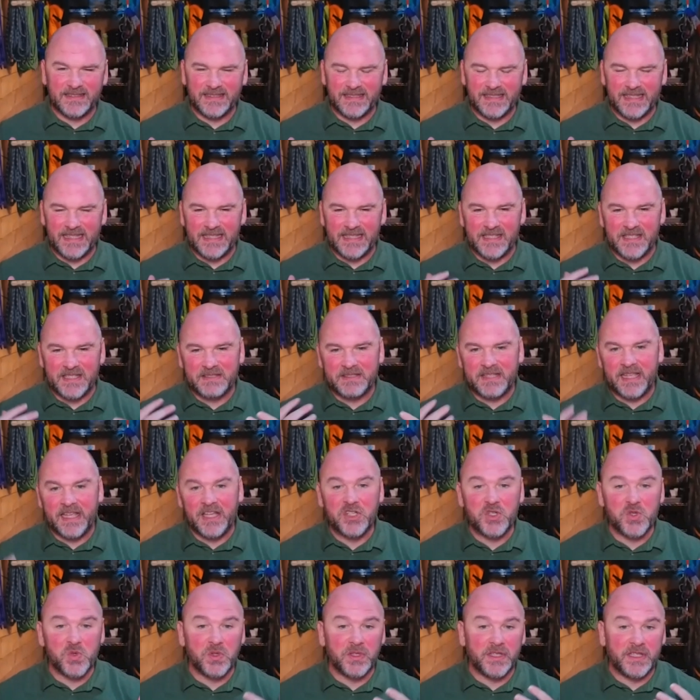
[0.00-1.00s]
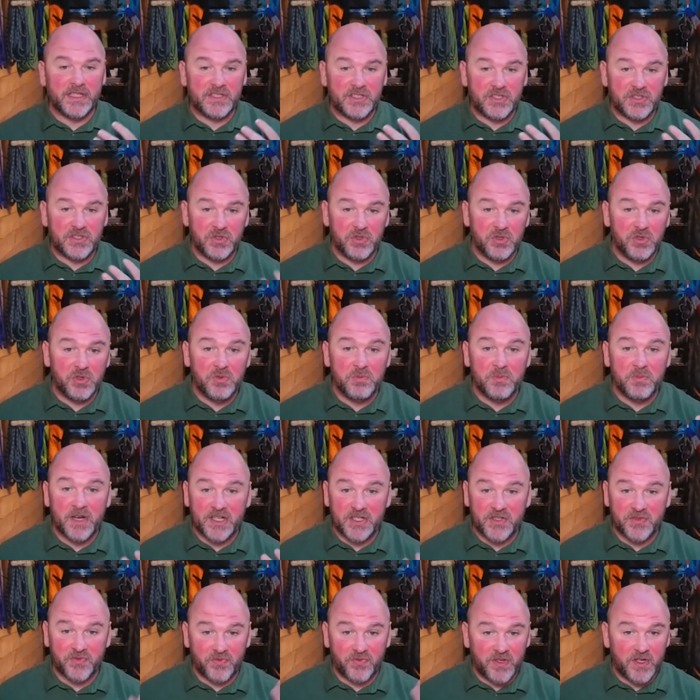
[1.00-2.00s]
instinctually too
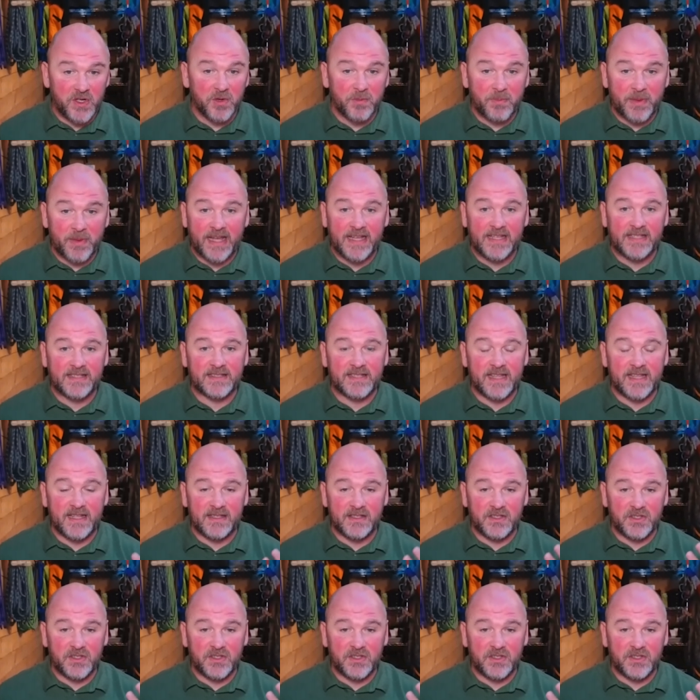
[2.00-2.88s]
much fear-based and too